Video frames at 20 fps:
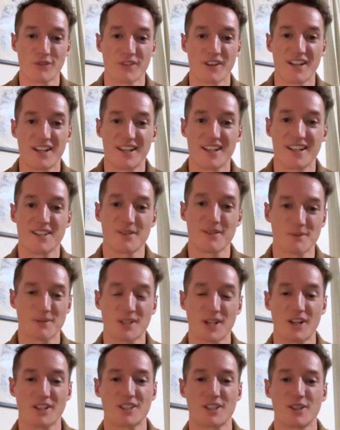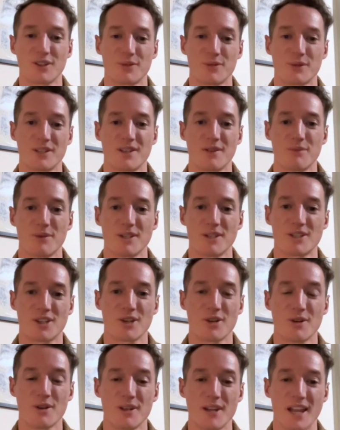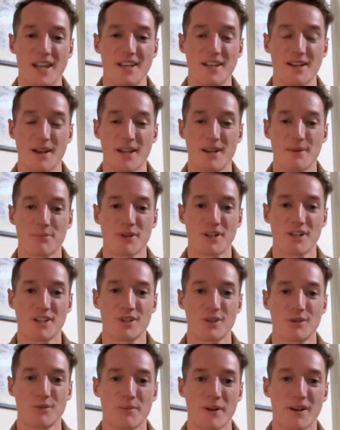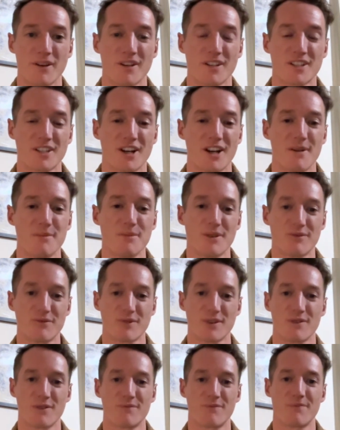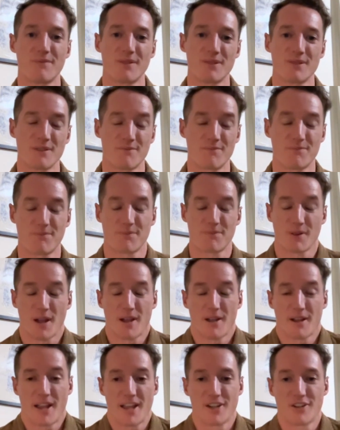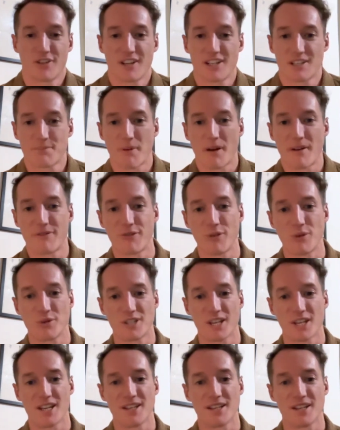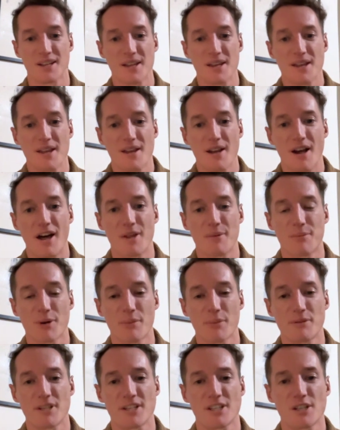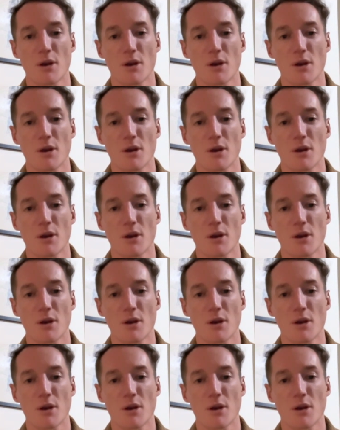Really, you started off with 2, and in a pretty short period of time, you've increased by 14 other properties.